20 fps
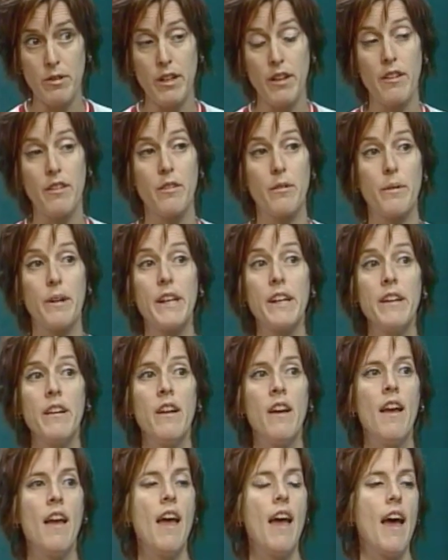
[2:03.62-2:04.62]
3-on-3.
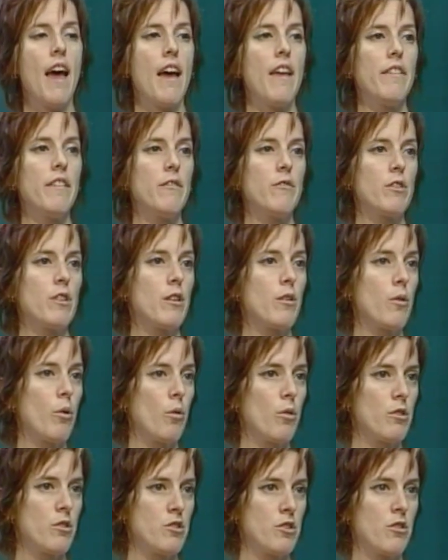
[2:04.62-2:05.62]
And then for the
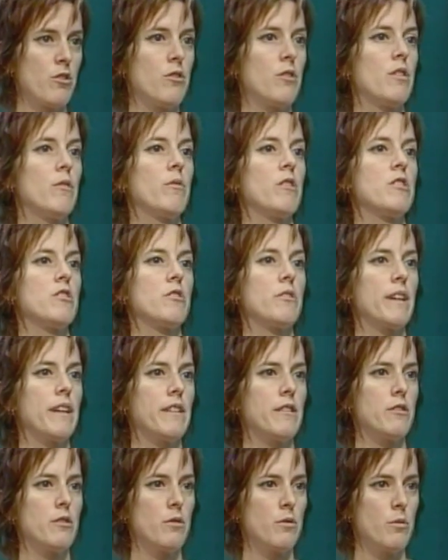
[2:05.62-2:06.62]
older children, once you
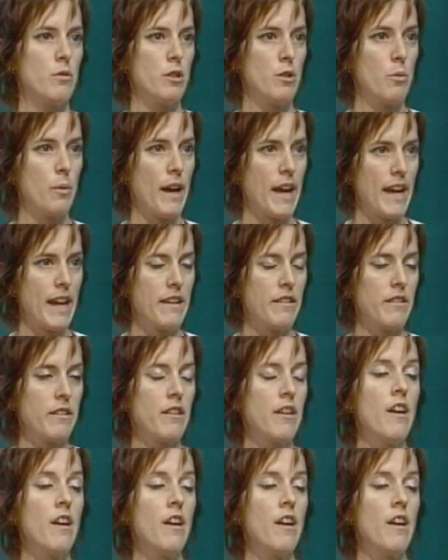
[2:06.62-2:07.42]
get to U8